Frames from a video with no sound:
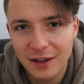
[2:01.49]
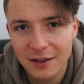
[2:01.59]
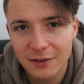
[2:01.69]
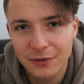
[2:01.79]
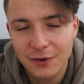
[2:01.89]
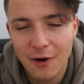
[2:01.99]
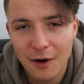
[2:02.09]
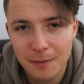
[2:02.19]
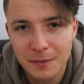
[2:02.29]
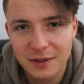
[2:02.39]
lot of
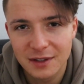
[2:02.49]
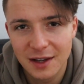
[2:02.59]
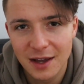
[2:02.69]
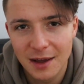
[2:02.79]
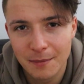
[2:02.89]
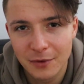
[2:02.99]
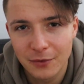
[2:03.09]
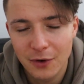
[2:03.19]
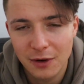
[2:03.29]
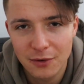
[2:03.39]
carbs
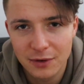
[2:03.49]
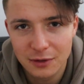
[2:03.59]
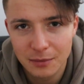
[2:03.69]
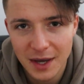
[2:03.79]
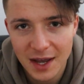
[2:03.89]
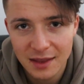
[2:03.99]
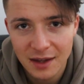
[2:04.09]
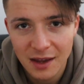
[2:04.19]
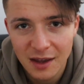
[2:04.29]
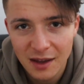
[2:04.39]
before going to bed.